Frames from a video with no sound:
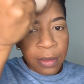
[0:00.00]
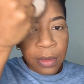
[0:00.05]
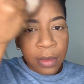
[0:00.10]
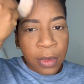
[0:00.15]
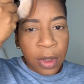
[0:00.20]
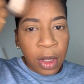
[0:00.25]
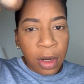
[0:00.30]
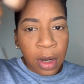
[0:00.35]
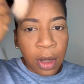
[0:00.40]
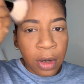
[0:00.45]

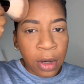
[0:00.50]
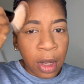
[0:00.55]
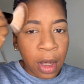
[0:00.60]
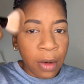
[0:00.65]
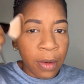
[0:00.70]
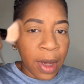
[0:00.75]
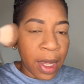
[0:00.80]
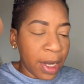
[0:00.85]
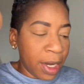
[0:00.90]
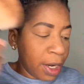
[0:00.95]
You don't know
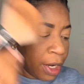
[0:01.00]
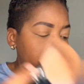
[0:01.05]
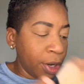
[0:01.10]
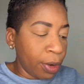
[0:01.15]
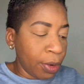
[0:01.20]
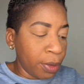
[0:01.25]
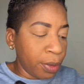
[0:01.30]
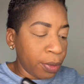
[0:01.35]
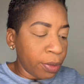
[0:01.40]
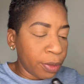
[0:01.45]
what to
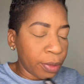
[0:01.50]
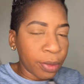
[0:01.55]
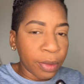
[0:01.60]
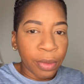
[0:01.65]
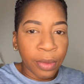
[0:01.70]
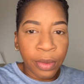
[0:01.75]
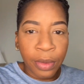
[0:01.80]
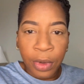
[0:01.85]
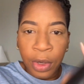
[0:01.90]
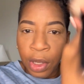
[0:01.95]
do.
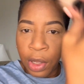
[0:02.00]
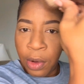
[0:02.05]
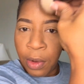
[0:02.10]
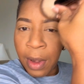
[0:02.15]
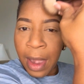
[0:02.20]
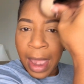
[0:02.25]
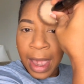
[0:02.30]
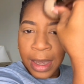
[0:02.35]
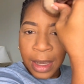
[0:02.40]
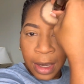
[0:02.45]
You
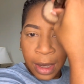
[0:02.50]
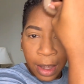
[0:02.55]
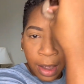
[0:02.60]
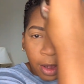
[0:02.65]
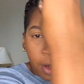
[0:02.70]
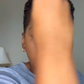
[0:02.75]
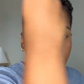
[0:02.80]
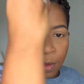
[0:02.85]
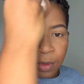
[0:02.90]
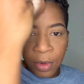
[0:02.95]
got to
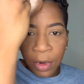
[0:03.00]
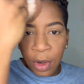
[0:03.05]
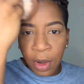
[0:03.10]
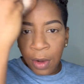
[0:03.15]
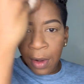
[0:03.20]
go. You